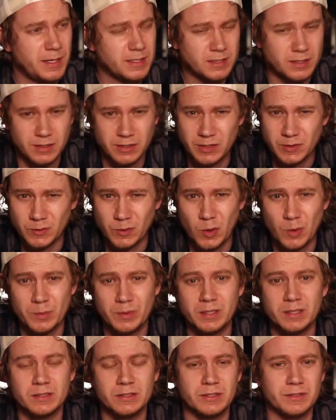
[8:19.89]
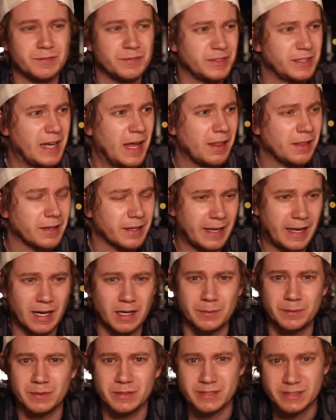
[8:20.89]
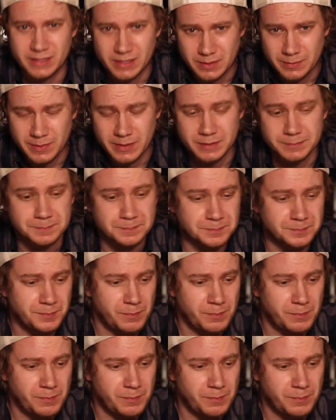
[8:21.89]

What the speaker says: on the aroma, vanilla, caramel, cinnamon.